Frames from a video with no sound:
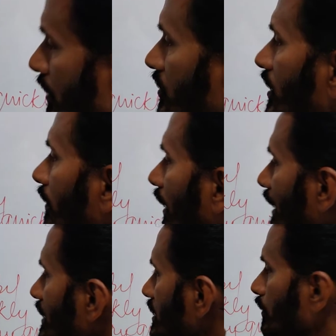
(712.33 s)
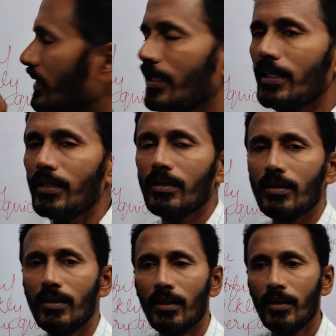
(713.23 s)
She writes quickly.
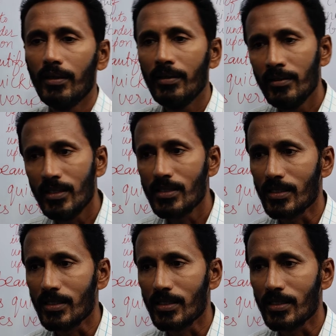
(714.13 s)
In this